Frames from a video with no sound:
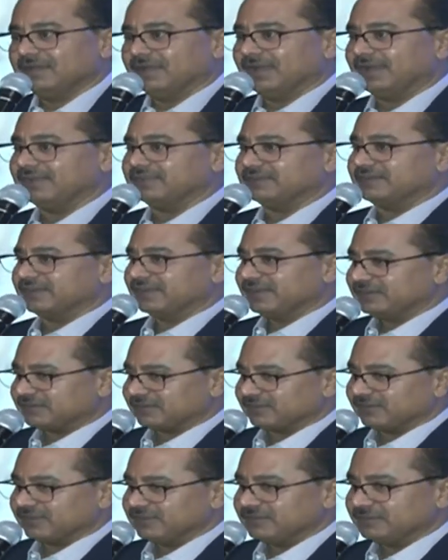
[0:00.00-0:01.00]
had a great
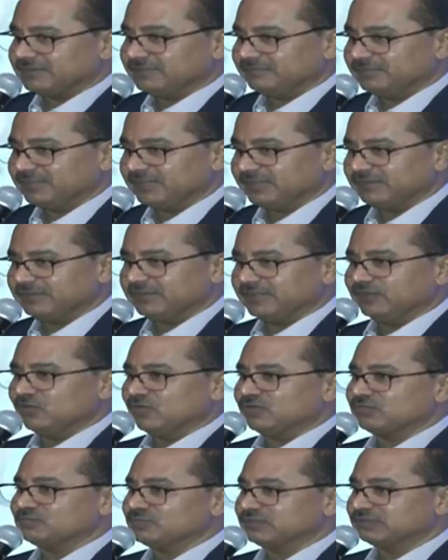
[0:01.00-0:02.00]
ride. We had
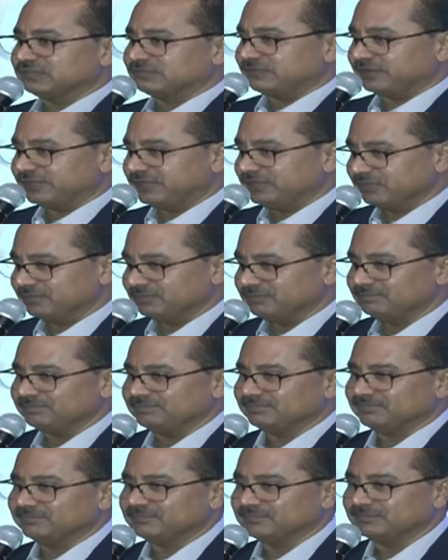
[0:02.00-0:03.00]
enormous freedom.
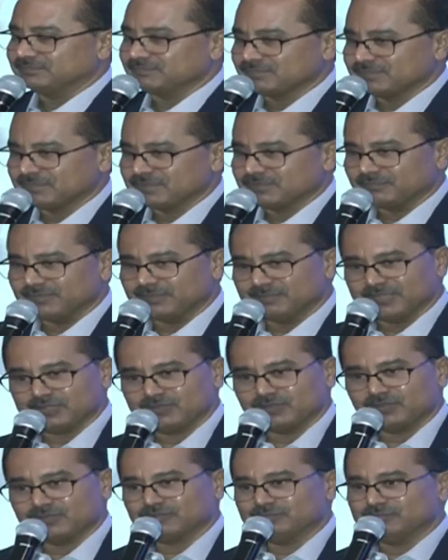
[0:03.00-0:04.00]
We made
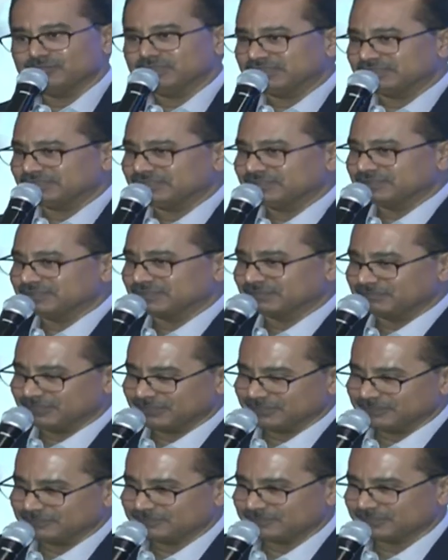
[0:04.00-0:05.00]
a lot of mistakes. We
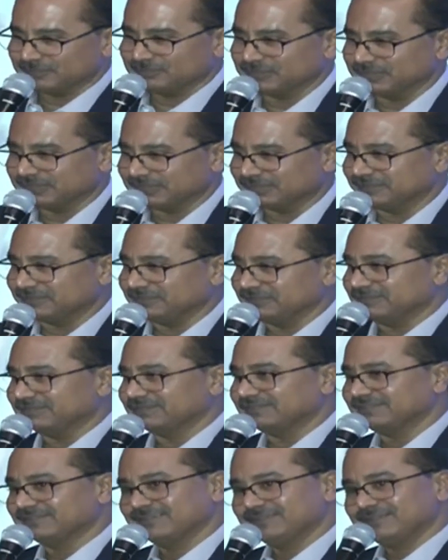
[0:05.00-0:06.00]
learned from mistakes,
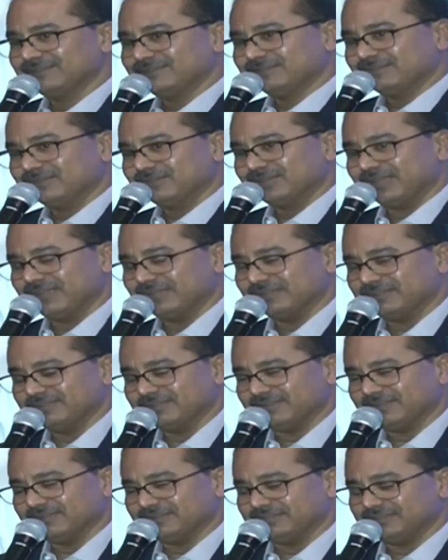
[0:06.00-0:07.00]
and
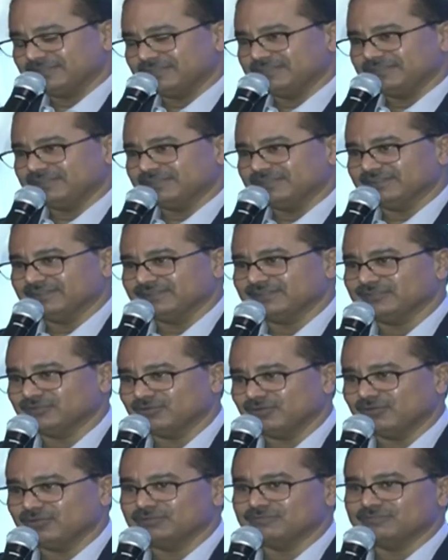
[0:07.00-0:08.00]
uh, he, you
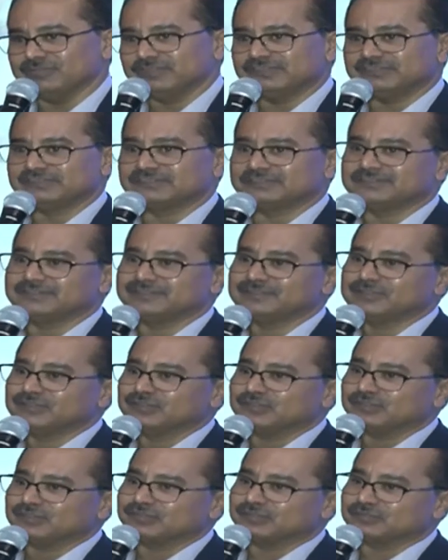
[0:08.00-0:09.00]
know, always
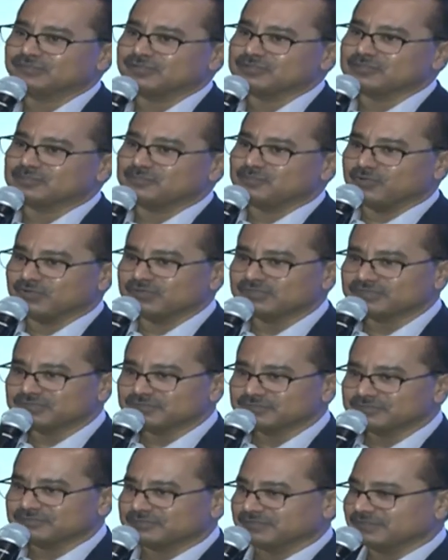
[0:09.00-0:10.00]
saw the
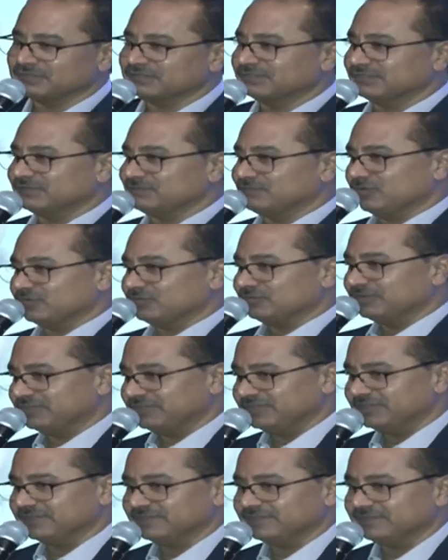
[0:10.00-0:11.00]
positive things in what we
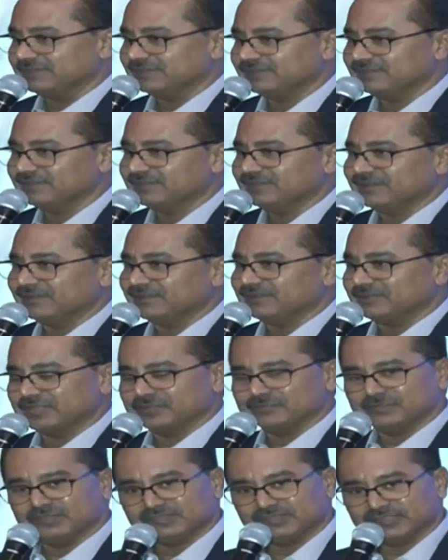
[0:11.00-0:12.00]
did and
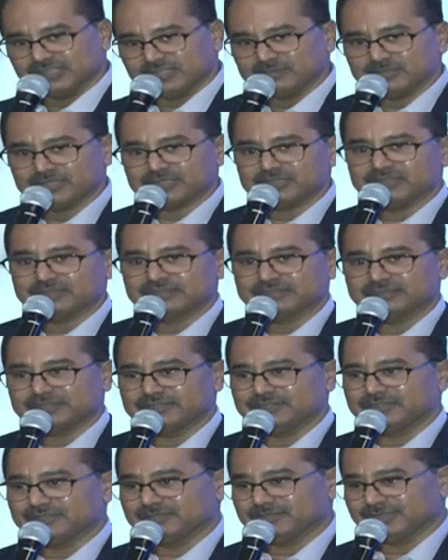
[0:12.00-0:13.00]
gave us limitless
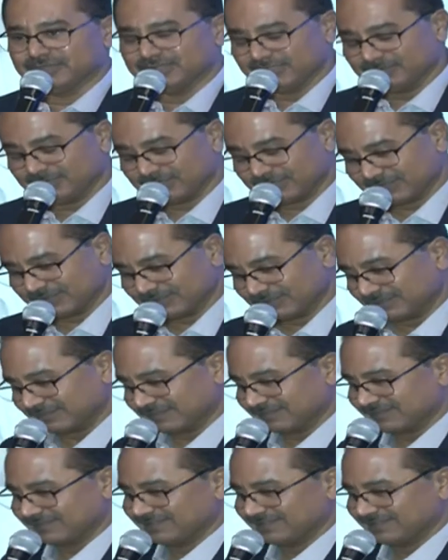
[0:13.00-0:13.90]
freedom and limitless